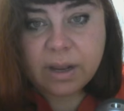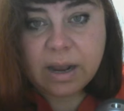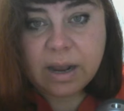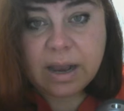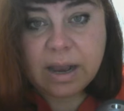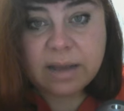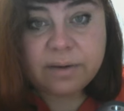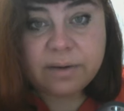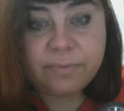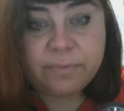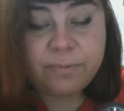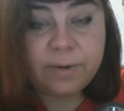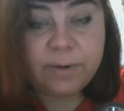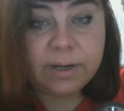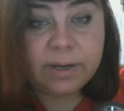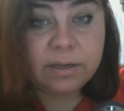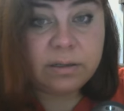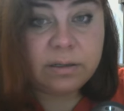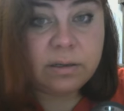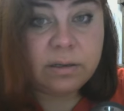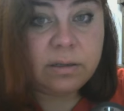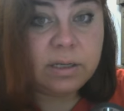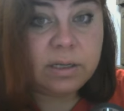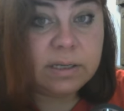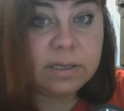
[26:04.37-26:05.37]
are
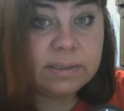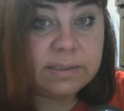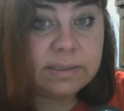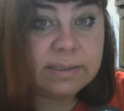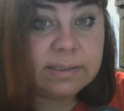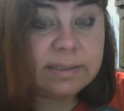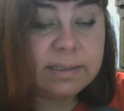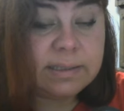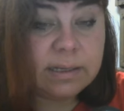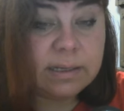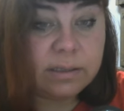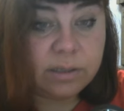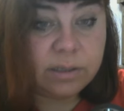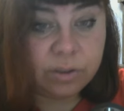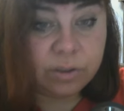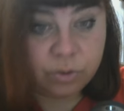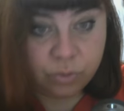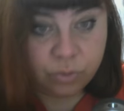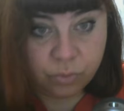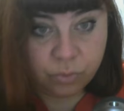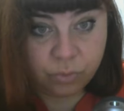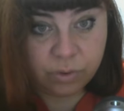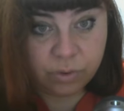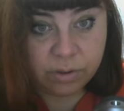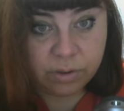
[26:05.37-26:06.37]
afflicting his ascendant
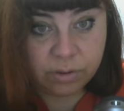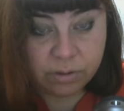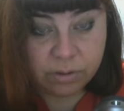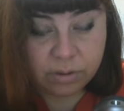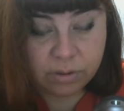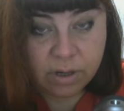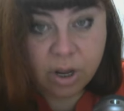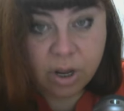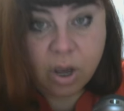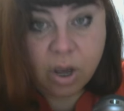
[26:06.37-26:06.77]
ruler.